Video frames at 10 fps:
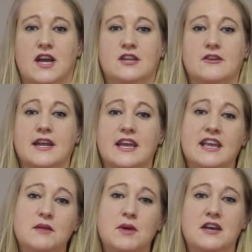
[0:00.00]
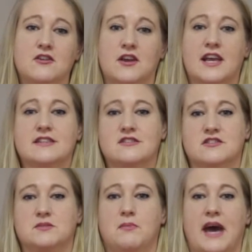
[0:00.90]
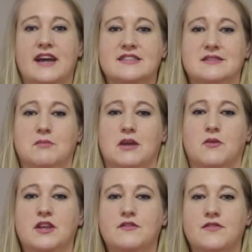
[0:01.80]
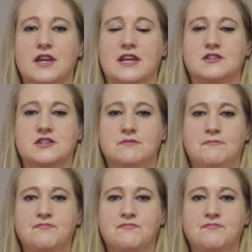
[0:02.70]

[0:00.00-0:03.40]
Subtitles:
and you're going to email your answers back to me when you finish.